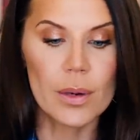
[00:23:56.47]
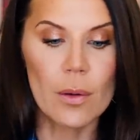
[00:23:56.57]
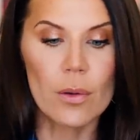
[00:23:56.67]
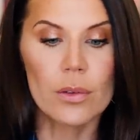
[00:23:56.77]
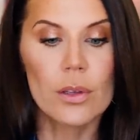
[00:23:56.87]
but I
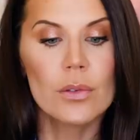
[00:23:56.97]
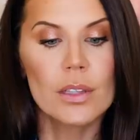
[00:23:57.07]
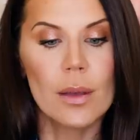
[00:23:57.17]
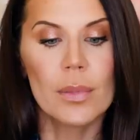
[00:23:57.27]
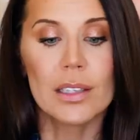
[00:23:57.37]
won't use
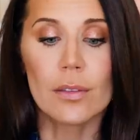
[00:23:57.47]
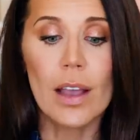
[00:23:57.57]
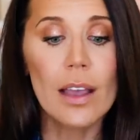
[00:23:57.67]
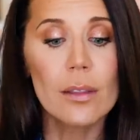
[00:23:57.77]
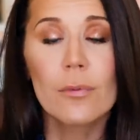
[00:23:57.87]
them because I've
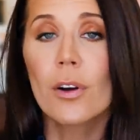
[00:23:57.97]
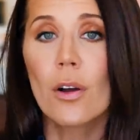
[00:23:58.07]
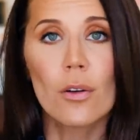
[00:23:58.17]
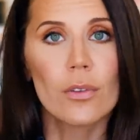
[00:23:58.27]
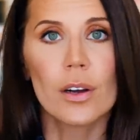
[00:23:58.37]
had them
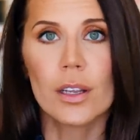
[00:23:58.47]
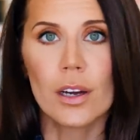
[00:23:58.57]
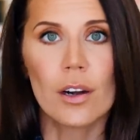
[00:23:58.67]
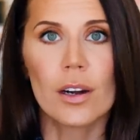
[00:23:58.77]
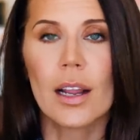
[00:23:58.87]
for over a
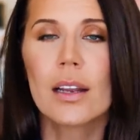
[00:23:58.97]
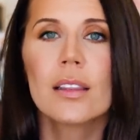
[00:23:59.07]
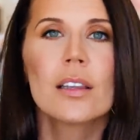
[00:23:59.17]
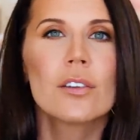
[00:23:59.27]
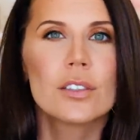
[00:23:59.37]
year and anything you're